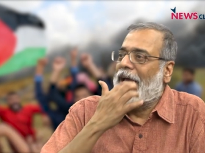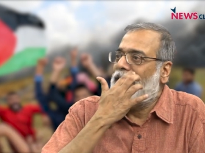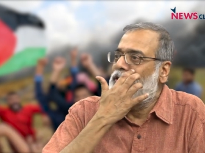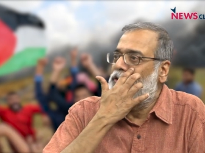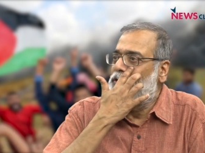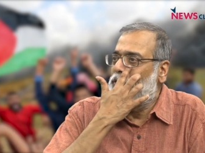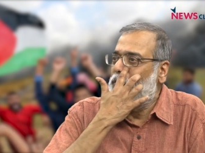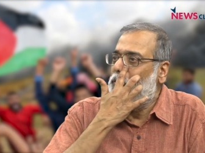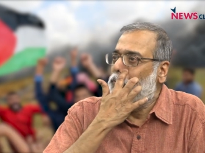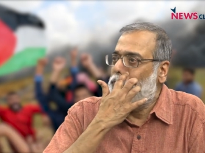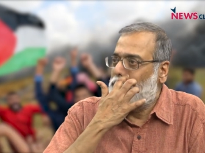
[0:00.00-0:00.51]

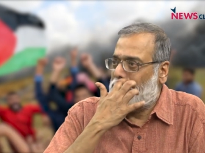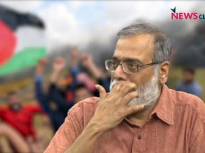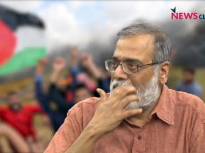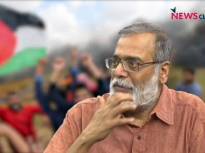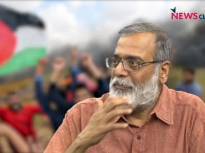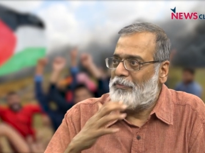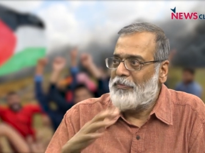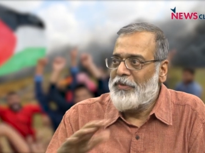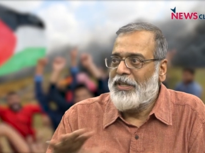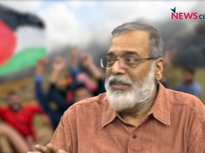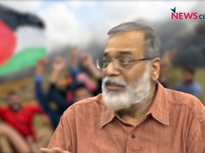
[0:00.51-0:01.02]
as
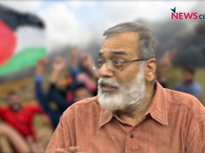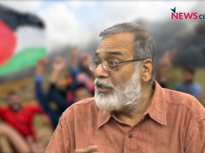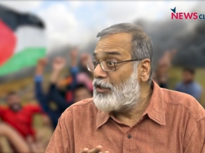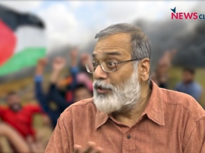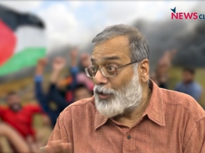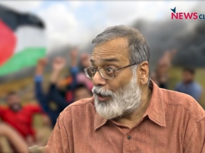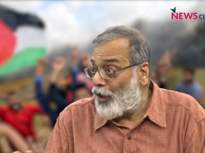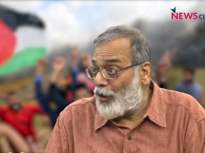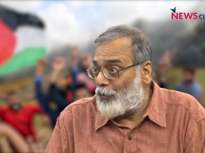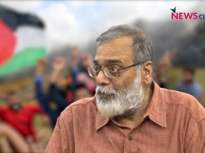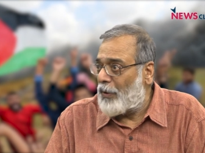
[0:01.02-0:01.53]
Jerusalem. Right. These
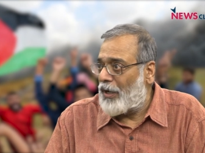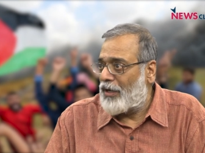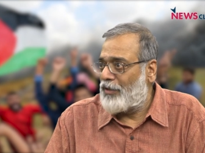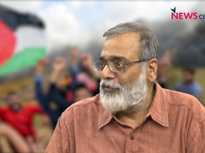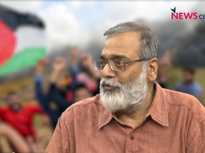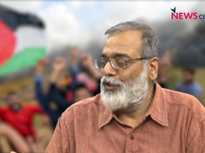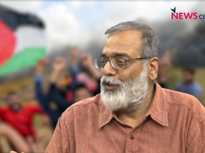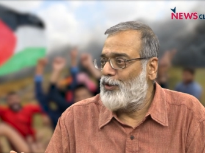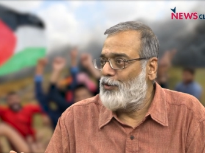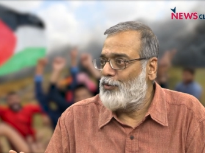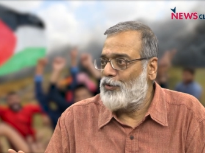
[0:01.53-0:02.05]
are not part
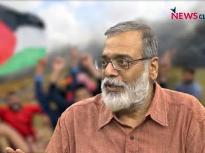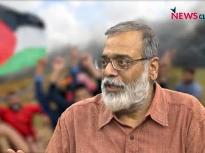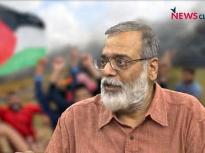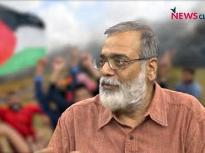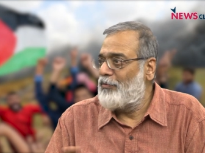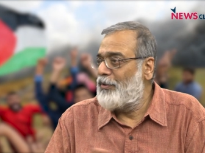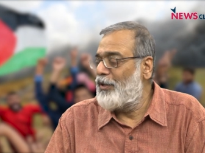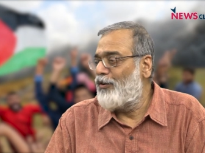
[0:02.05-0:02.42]
of Jerusalem.